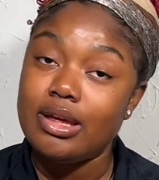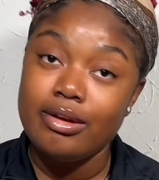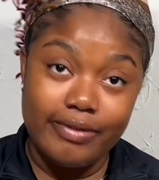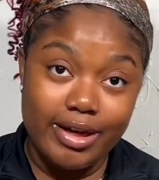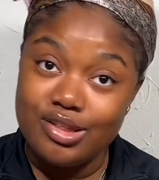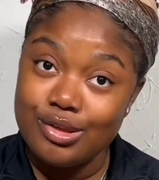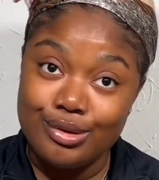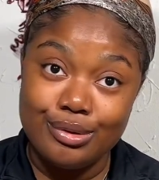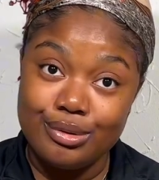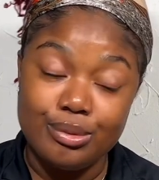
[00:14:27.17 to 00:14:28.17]
Invite
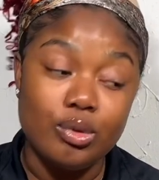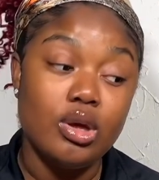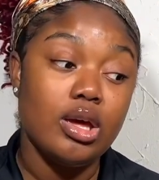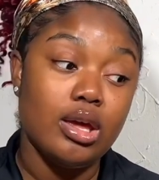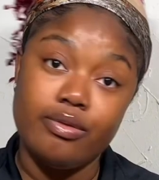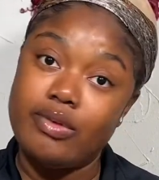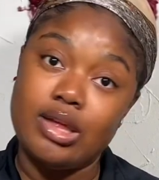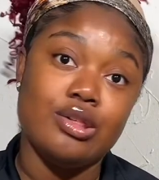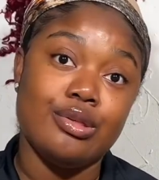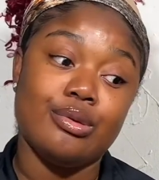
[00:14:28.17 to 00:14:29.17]
Jesus, so
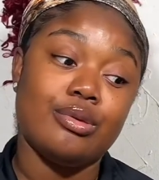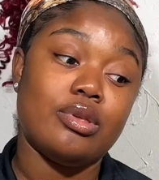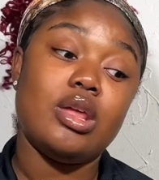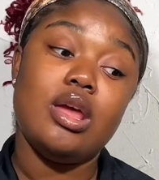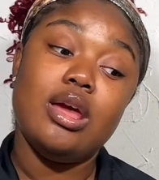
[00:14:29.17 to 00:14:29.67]
invite Jesus.